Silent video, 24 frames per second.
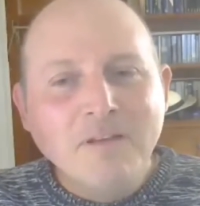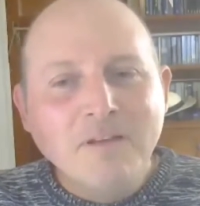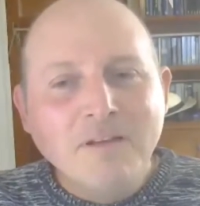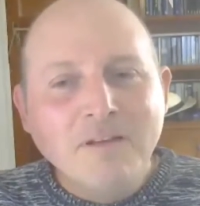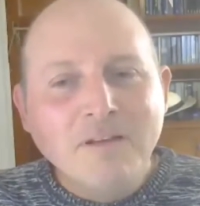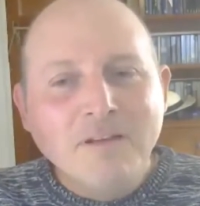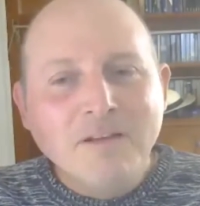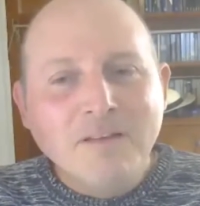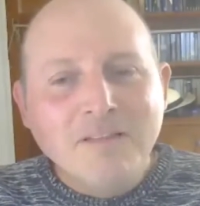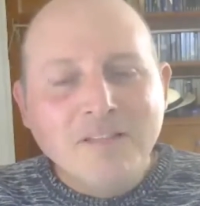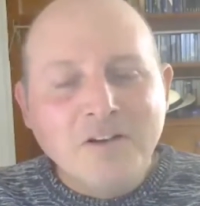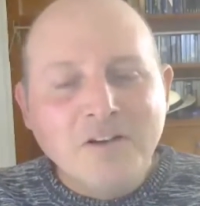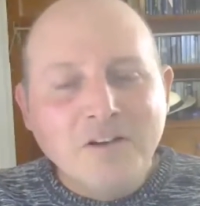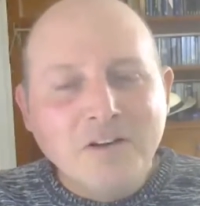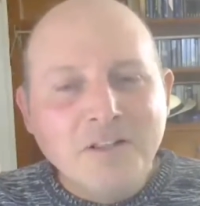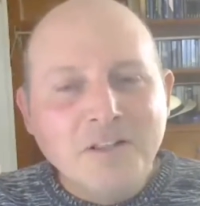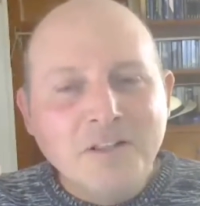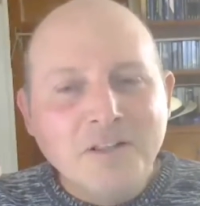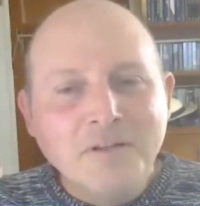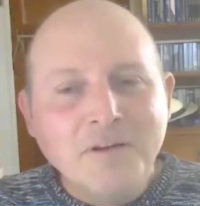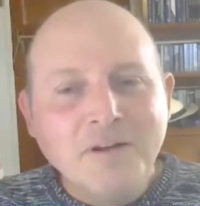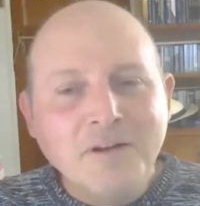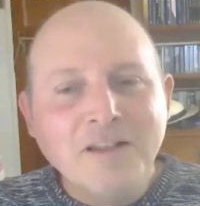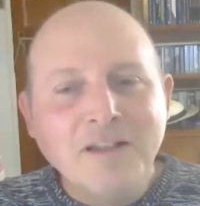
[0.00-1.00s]
They're not so
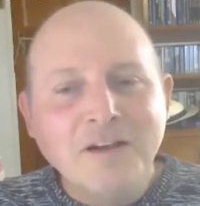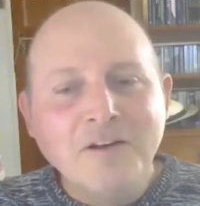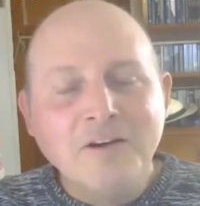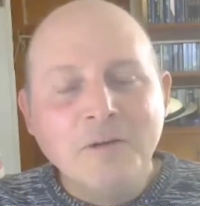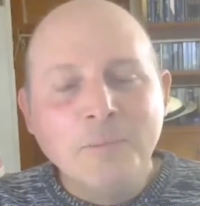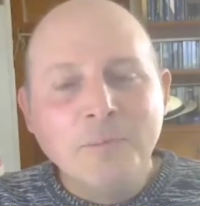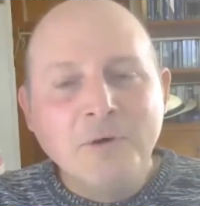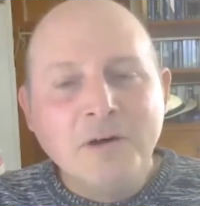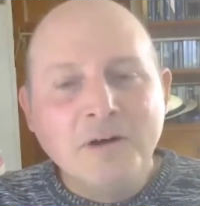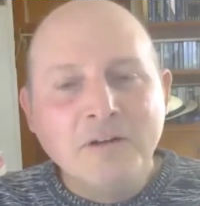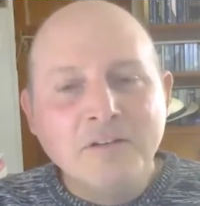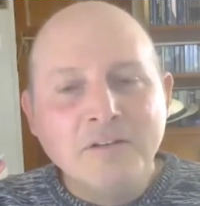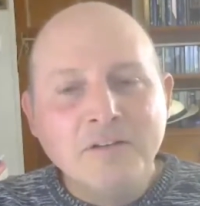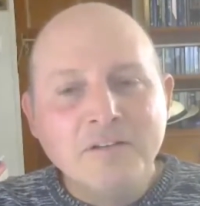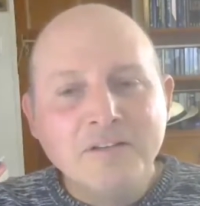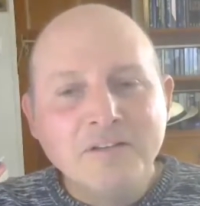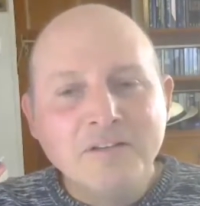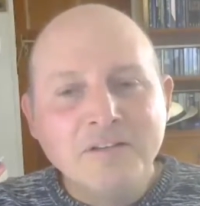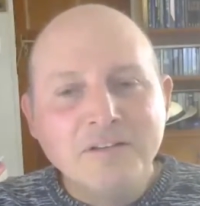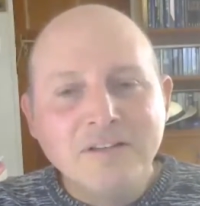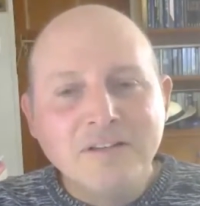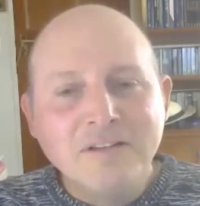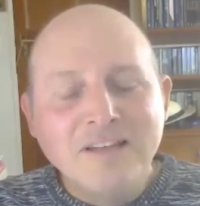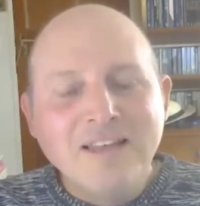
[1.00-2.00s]
clear about
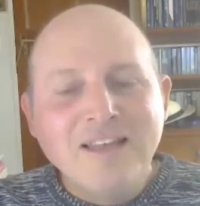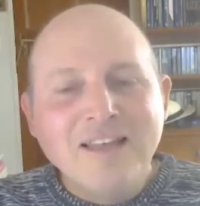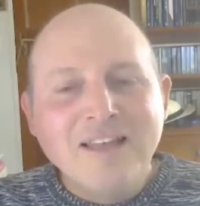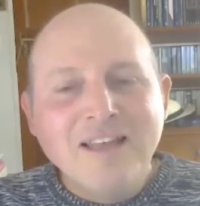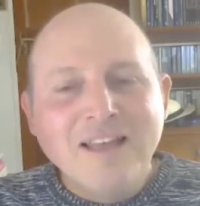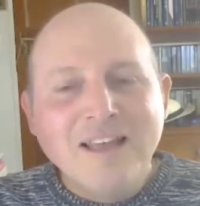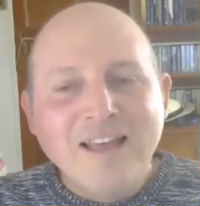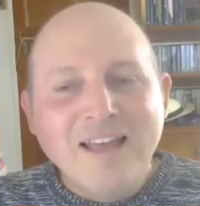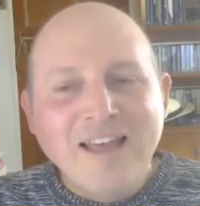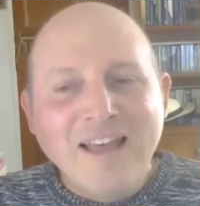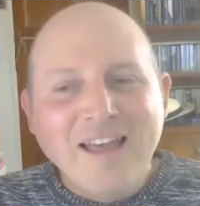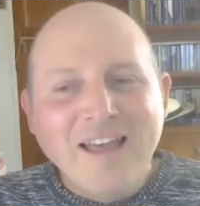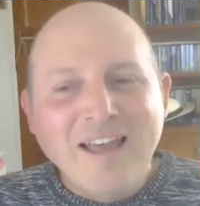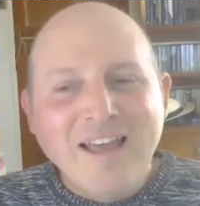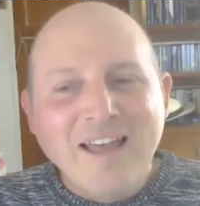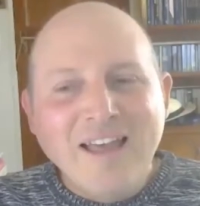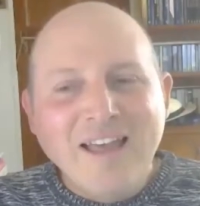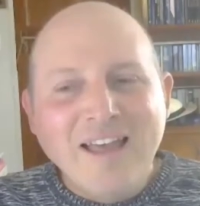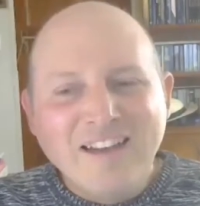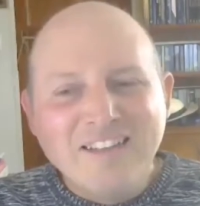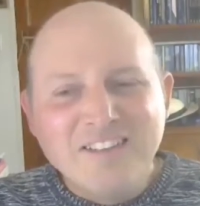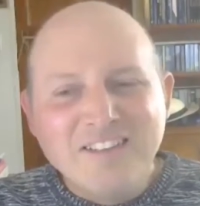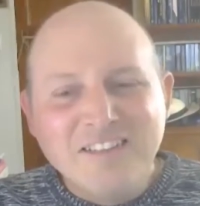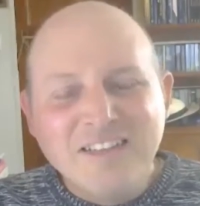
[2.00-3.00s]

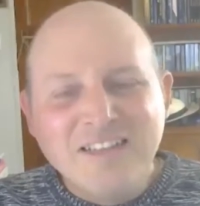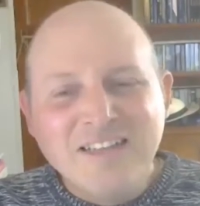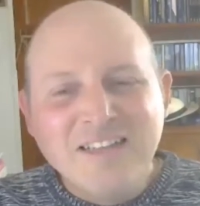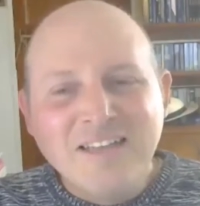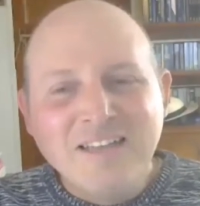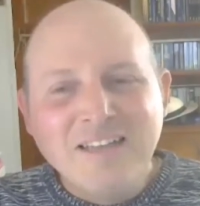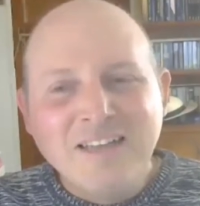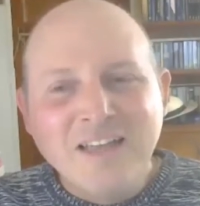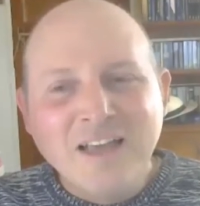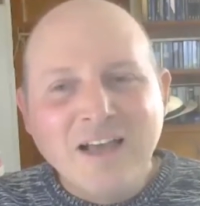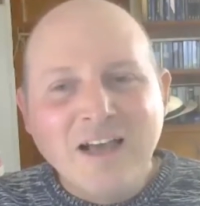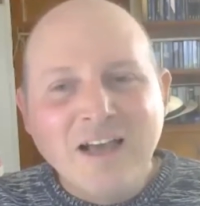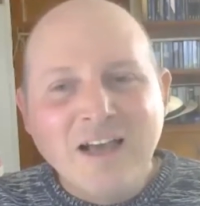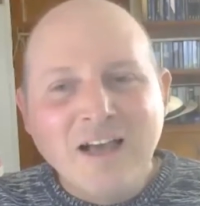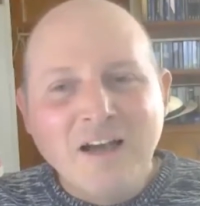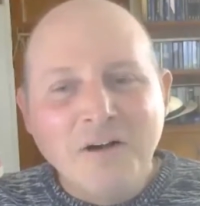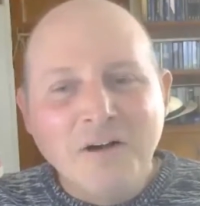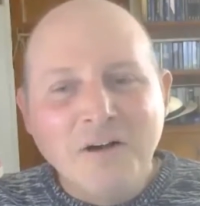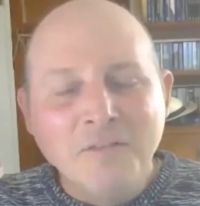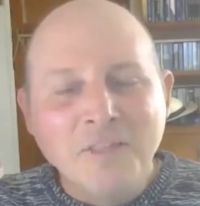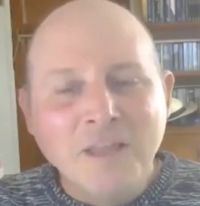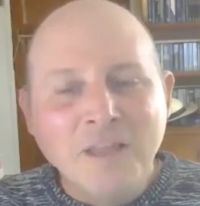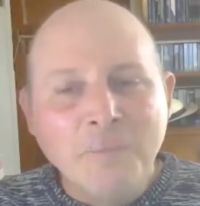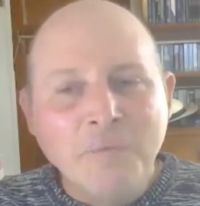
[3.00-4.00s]
actually how they
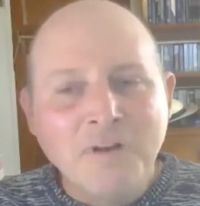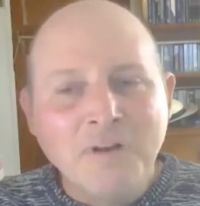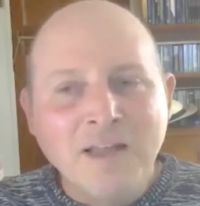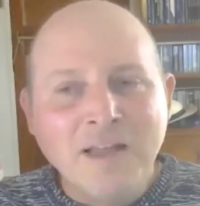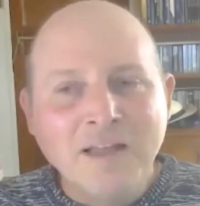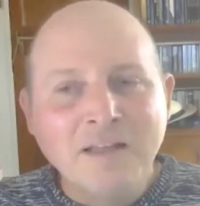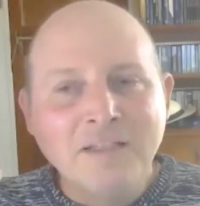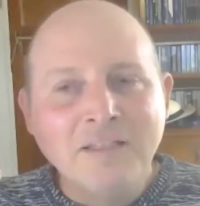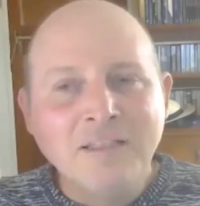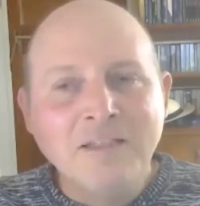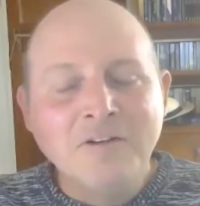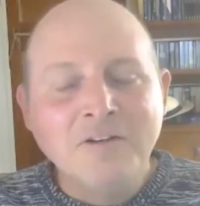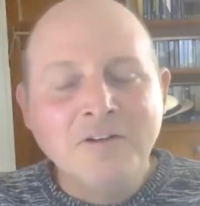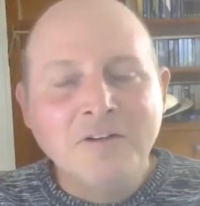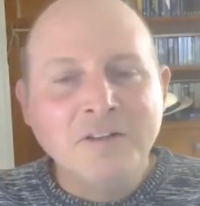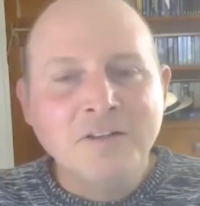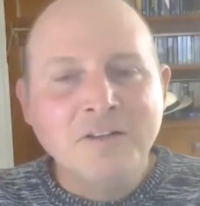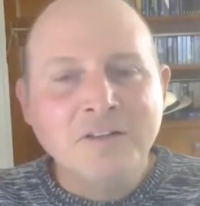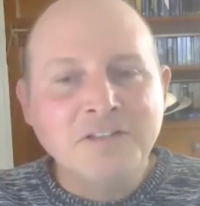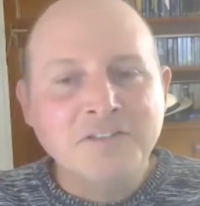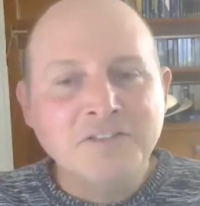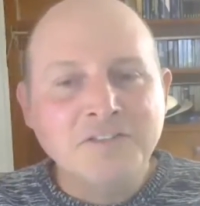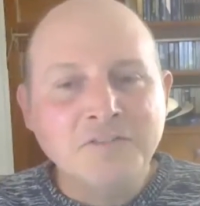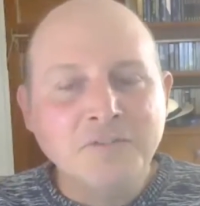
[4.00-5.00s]
would like the
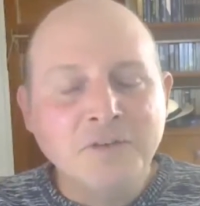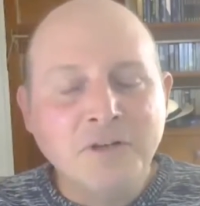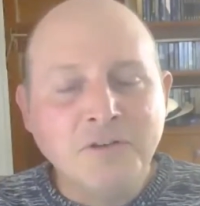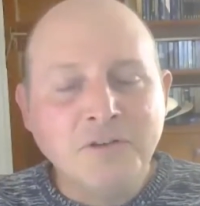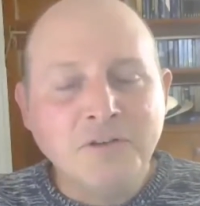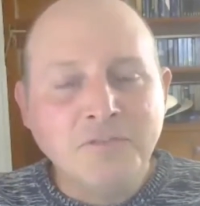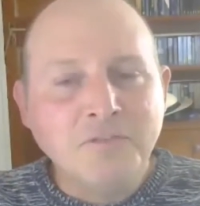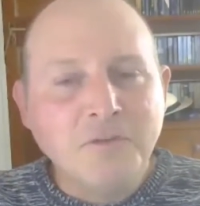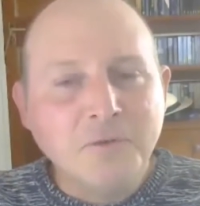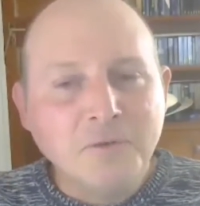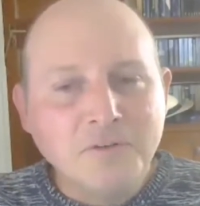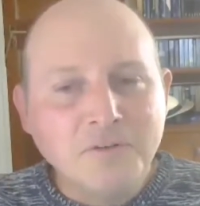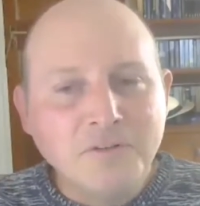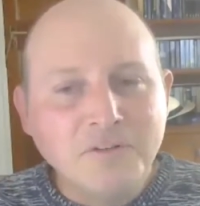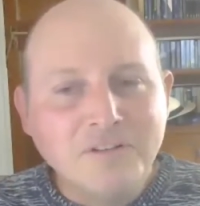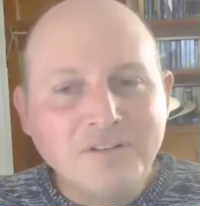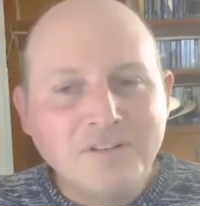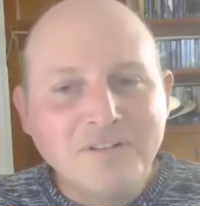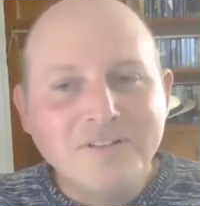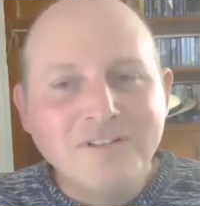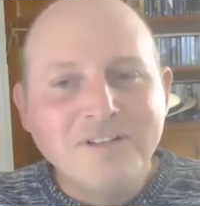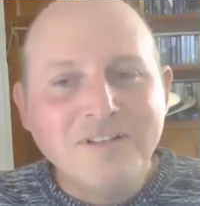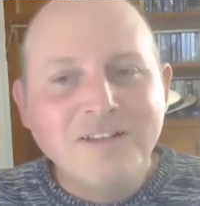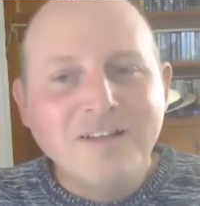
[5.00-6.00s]
constellation to unfold,
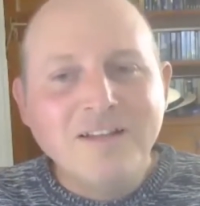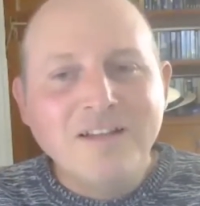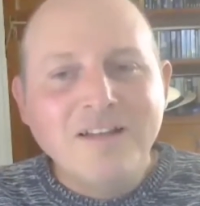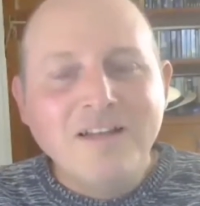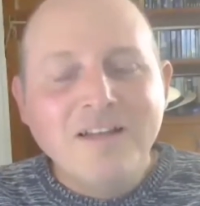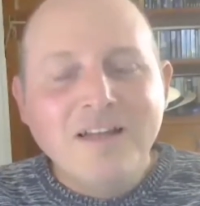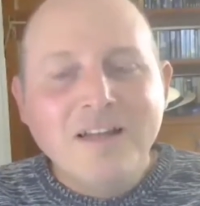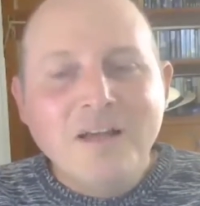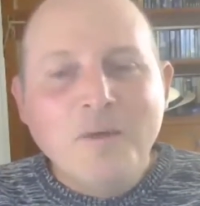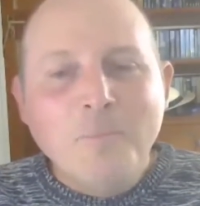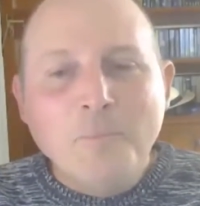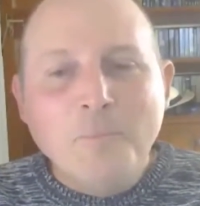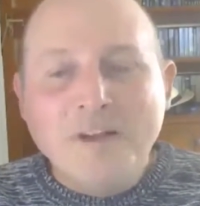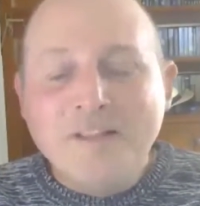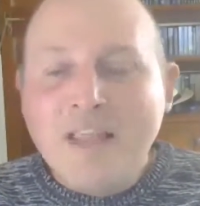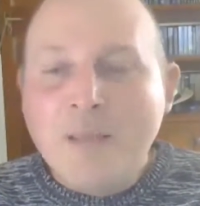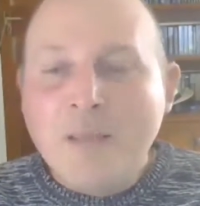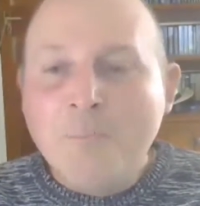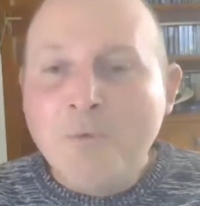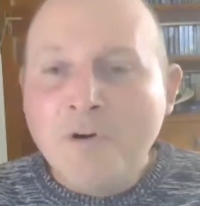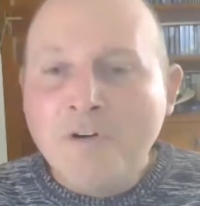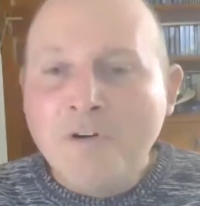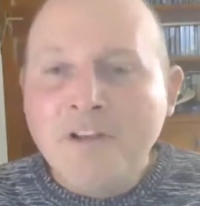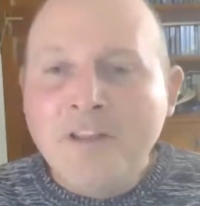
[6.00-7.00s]
mm. but their
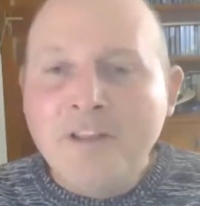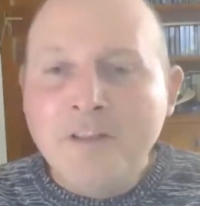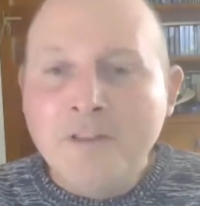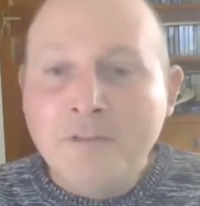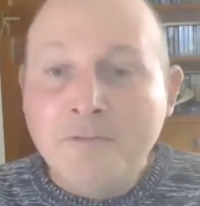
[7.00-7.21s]
bodies